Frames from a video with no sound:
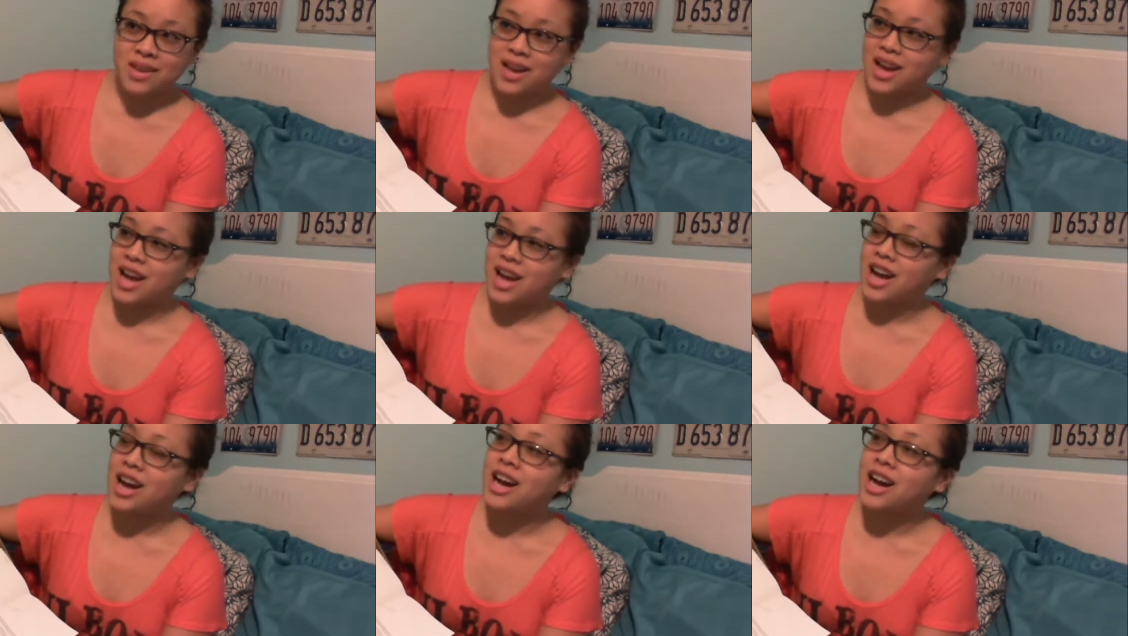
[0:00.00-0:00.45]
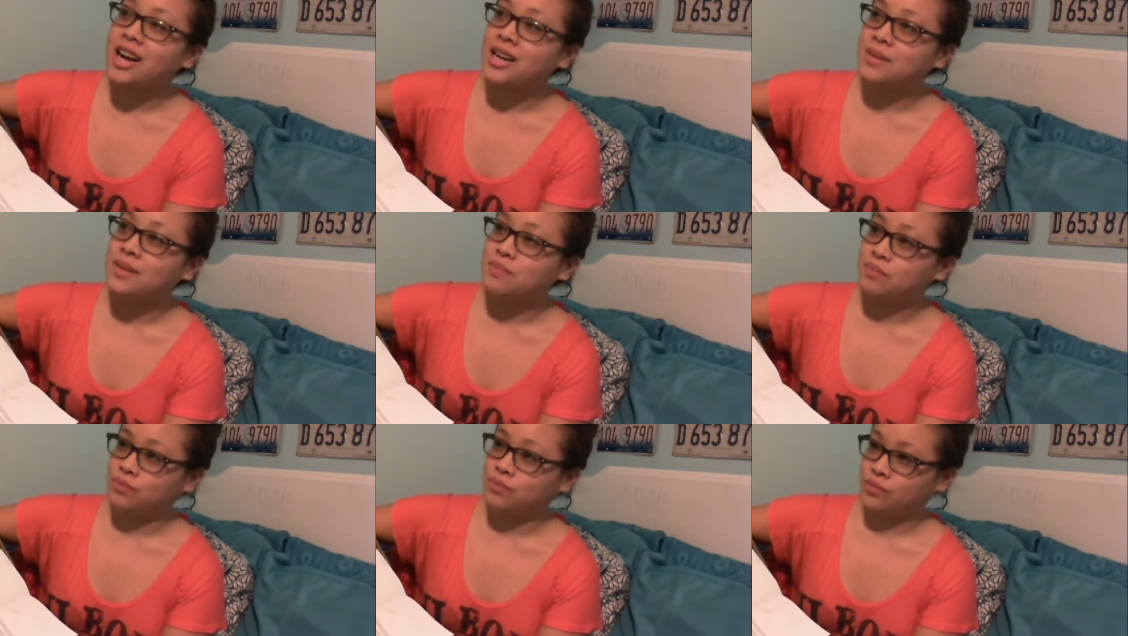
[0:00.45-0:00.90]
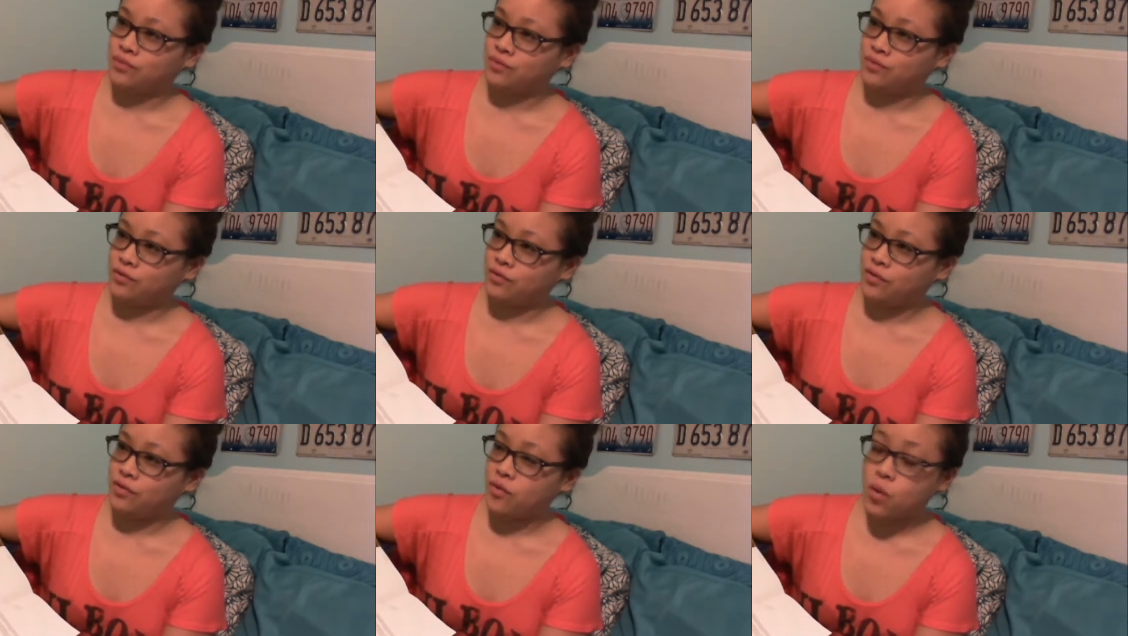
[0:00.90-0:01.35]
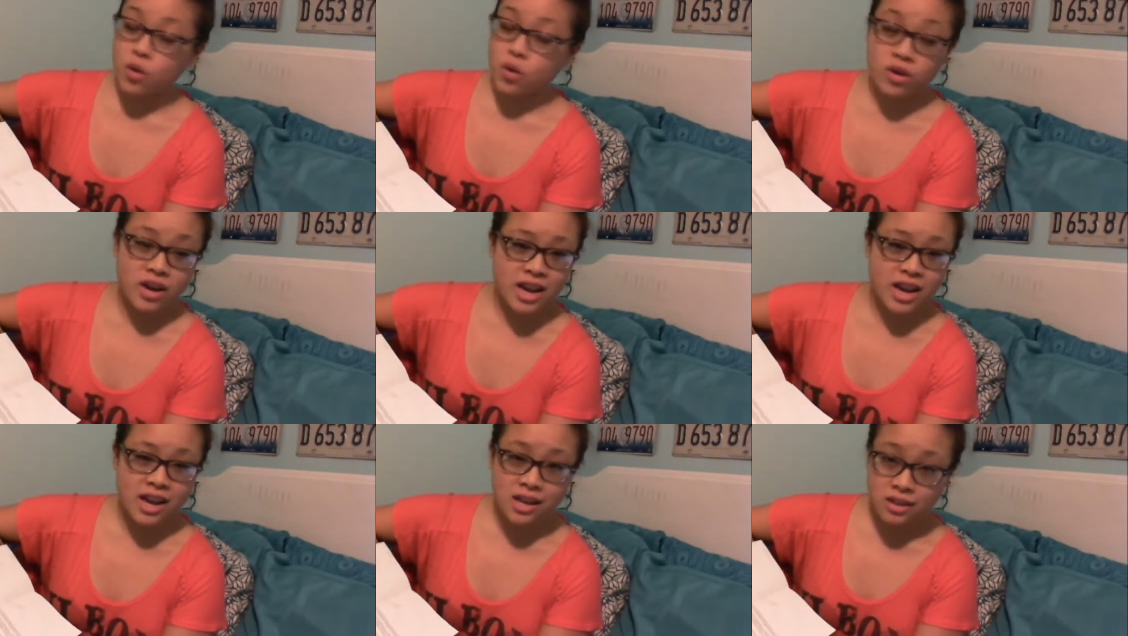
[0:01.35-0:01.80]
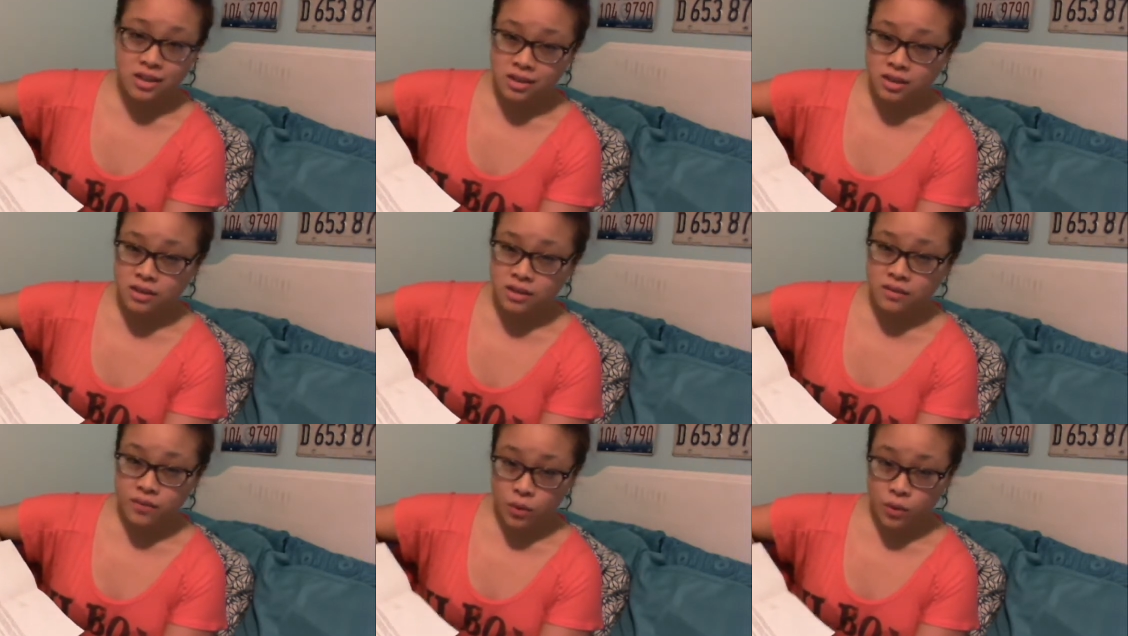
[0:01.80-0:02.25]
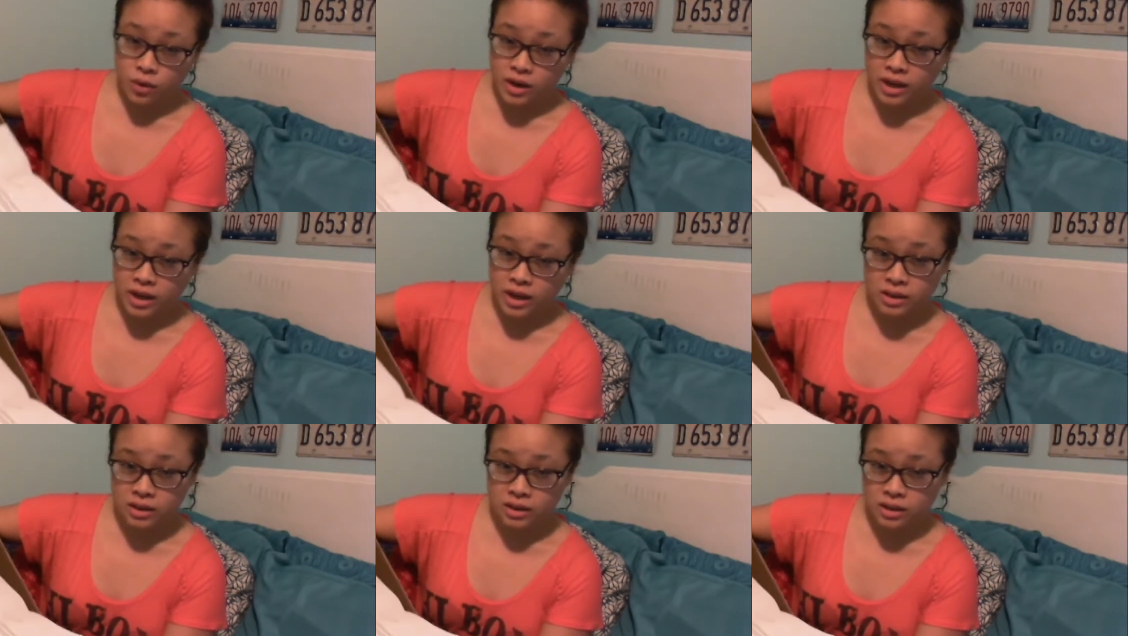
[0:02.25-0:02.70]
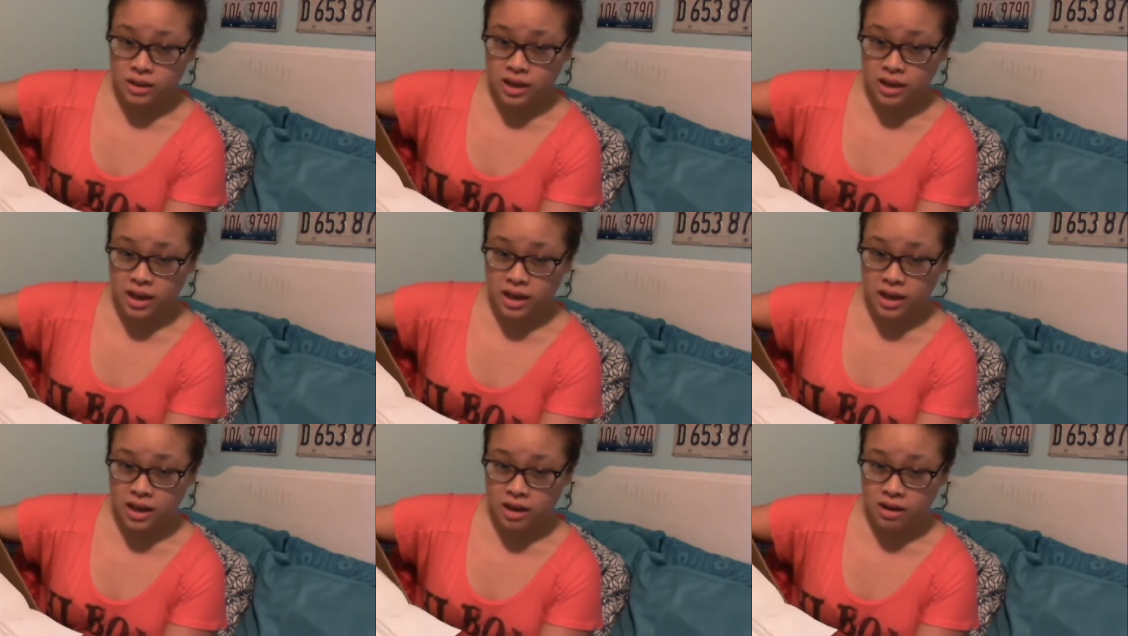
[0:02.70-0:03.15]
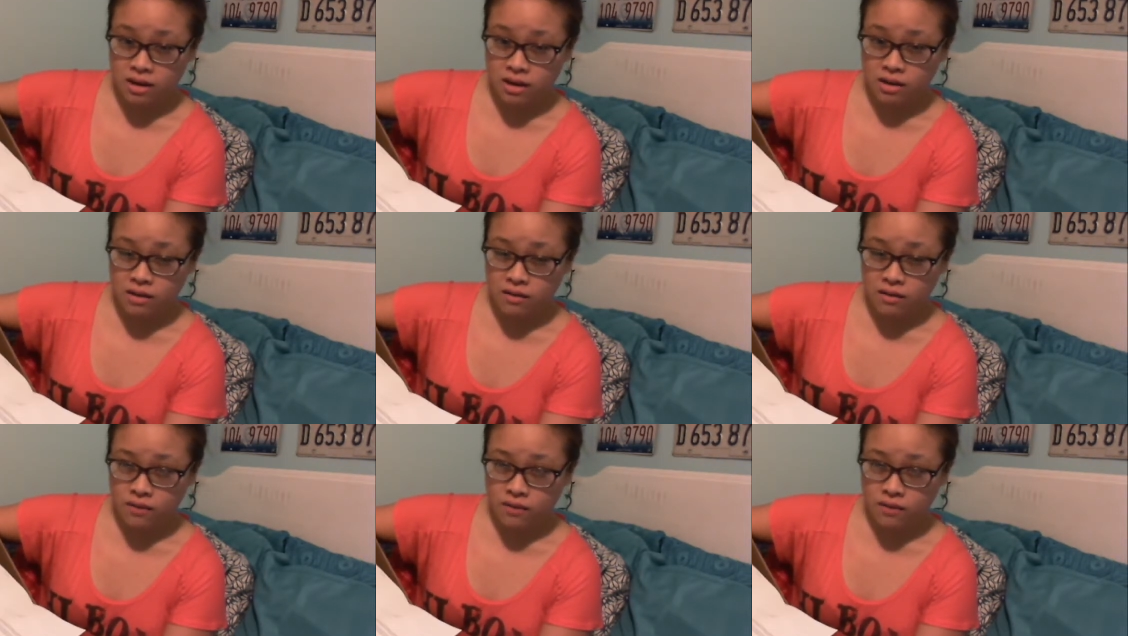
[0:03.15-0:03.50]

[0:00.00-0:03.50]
4 days? 4 days to get here?